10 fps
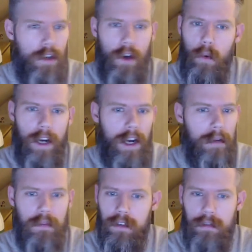know what
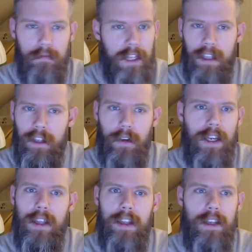I'm still
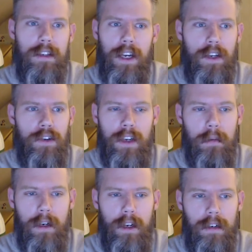doing in this country,
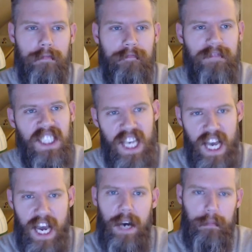but yeah.